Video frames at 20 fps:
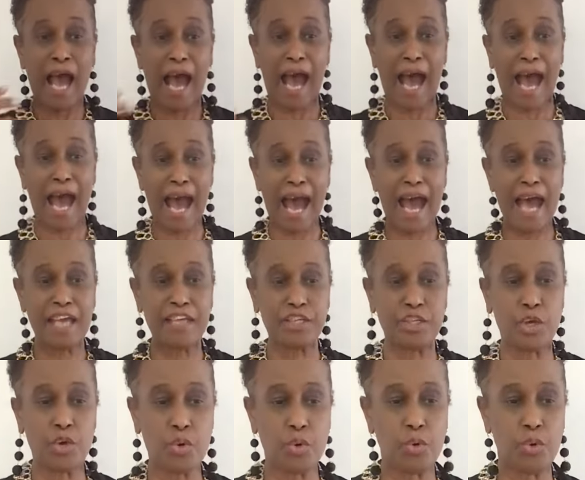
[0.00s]
Are
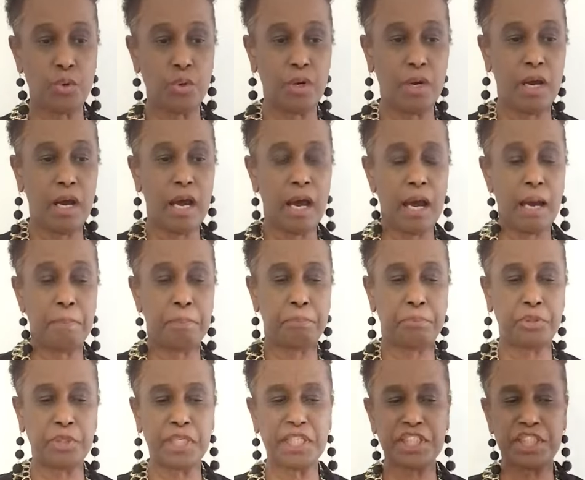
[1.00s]
you
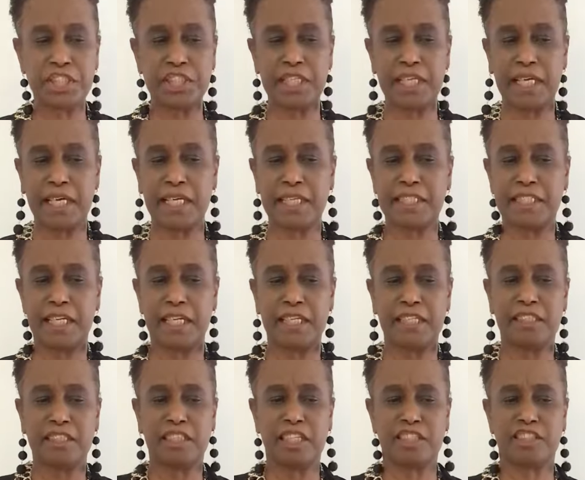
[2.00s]

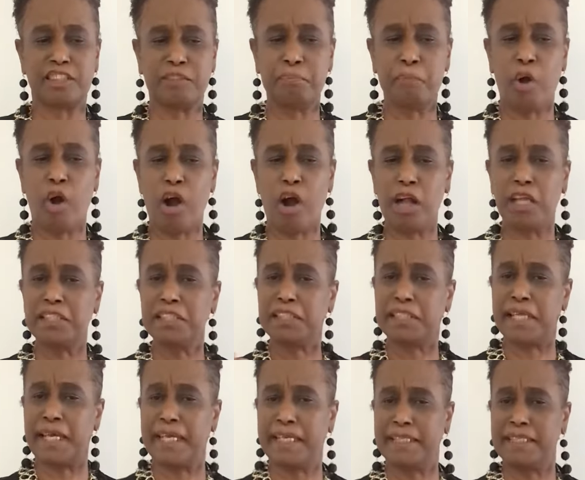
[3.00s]
appreciating the small
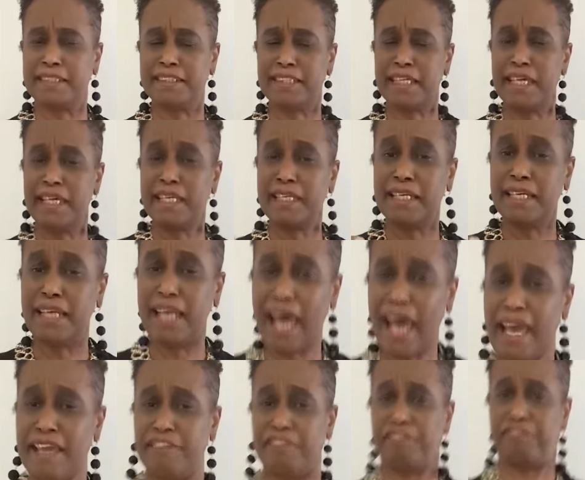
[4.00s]
things in
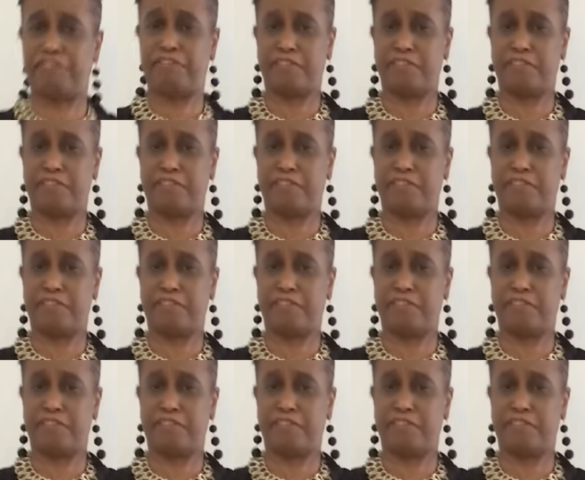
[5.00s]
life?